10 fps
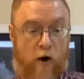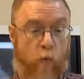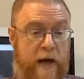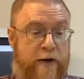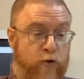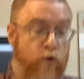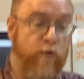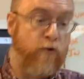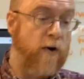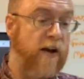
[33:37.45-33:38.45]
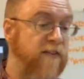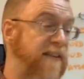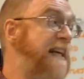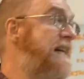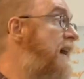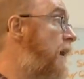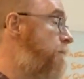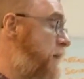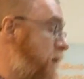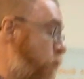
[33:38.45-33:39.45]
A week or two for us need
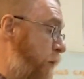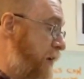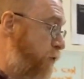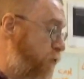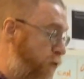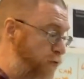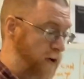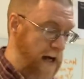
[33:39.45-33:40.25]
not be a week or two for